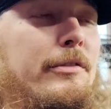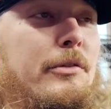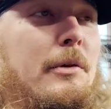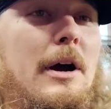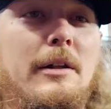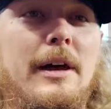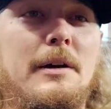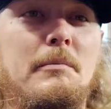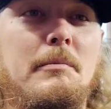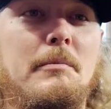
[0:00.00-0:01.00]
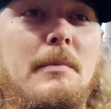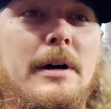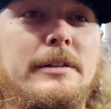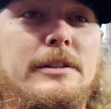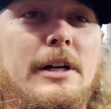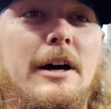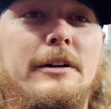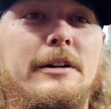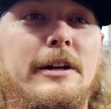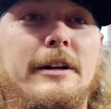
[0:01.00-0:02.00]
throughout, like, my
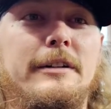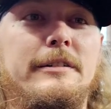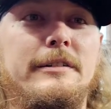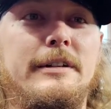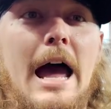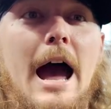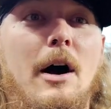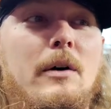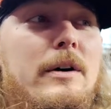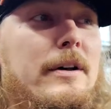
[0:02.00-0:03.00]
childhood and now.